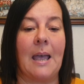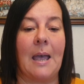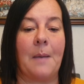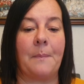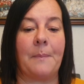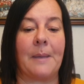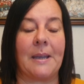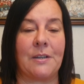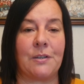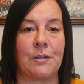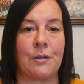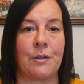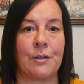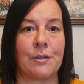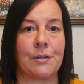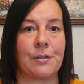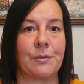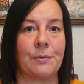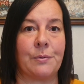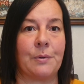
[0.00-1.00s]
By doing
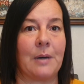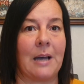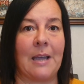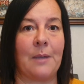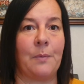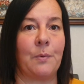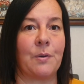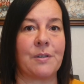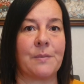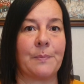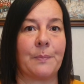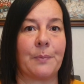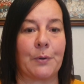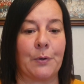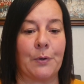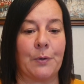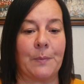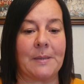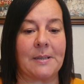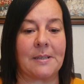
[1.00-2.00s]
so, I wasn't
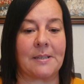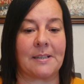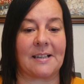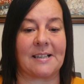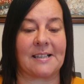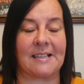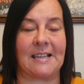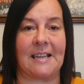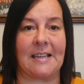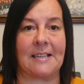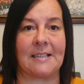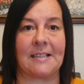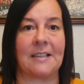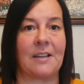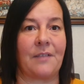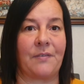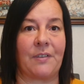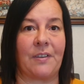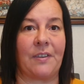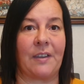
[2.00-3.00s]
promised success in
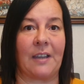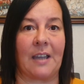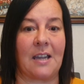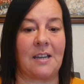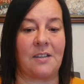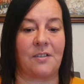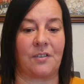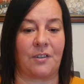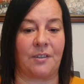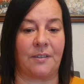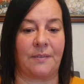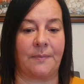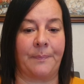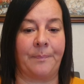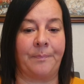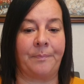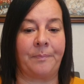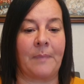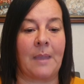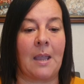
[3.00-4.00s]
everything I'd done,
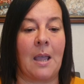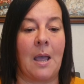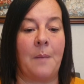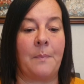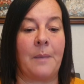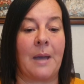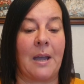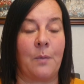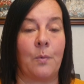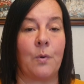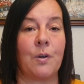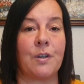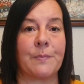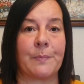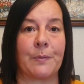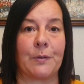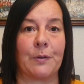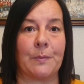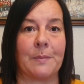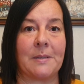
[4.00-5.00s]
but I was
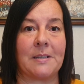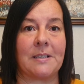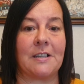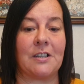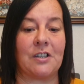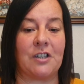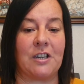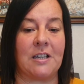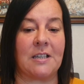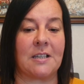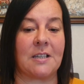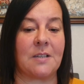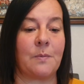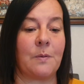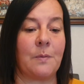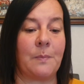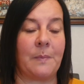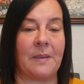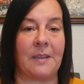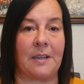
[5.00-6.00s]
promised that Jesus
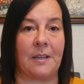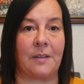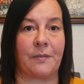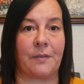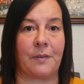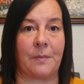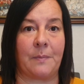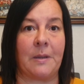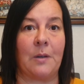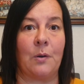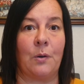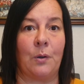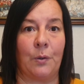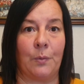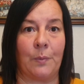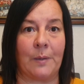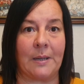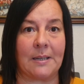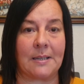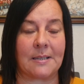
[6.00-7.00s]
would be there for me
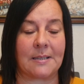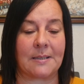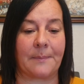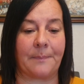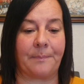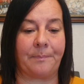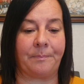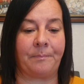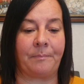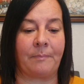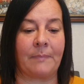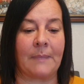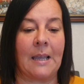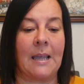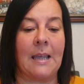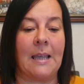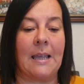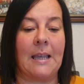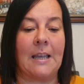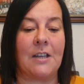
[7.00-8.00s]
always.
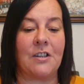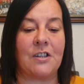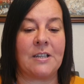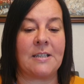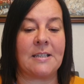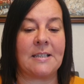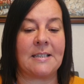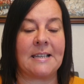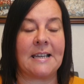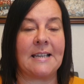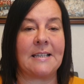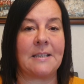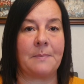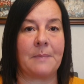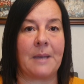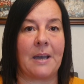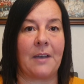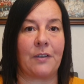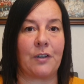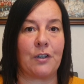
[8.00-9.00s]
Jesus said in
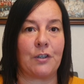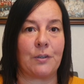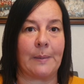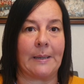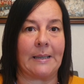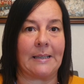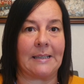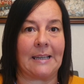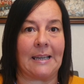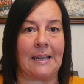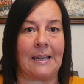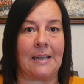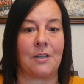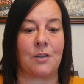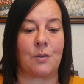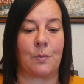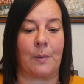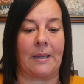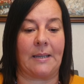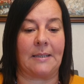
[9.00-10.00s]
Matthew 28 and
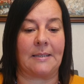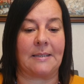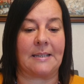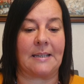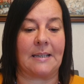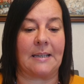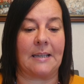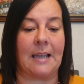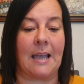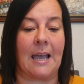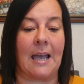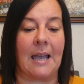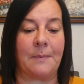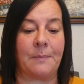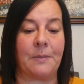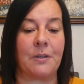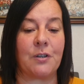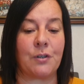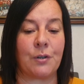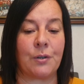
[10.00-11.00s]
20, "And
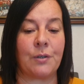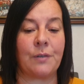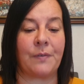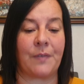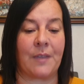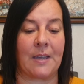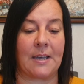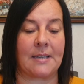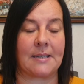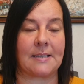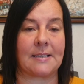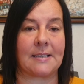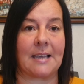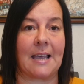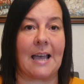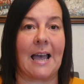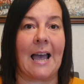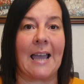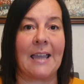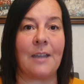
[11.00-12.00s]
be sure of this,
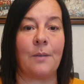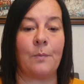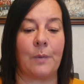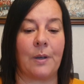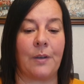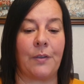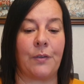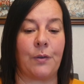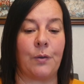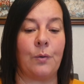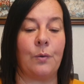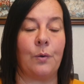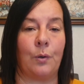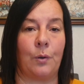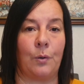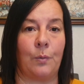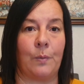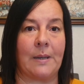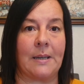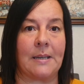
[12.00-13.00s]
I am with you
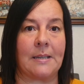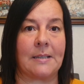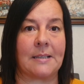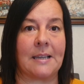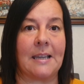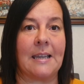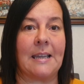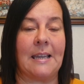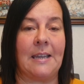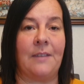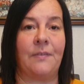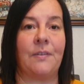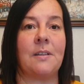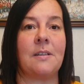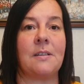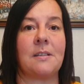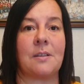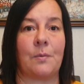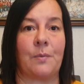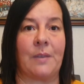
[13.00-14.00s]
always, even
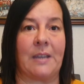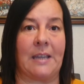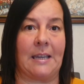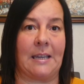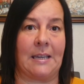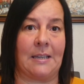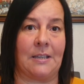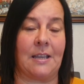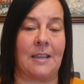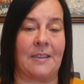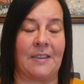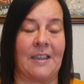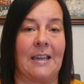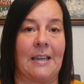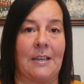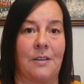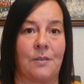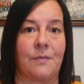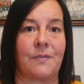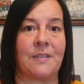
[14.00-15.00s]
until the
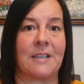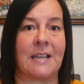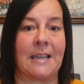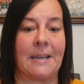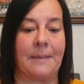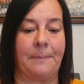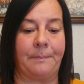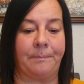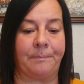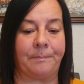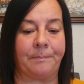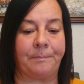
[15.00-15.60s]
end of time."